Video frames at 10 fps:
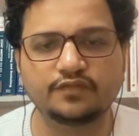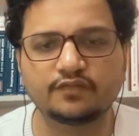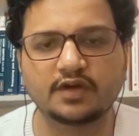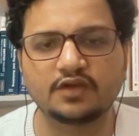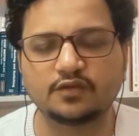
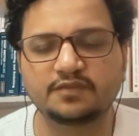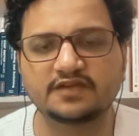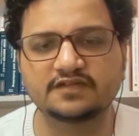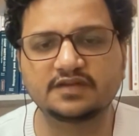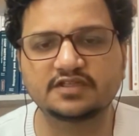why you will
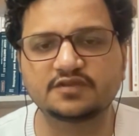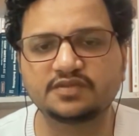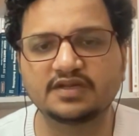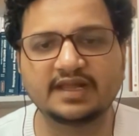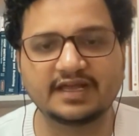pass CSSP,
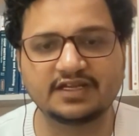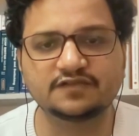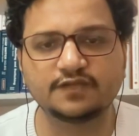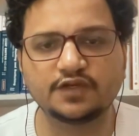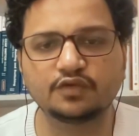and Larry's
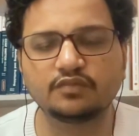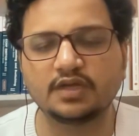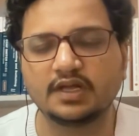video.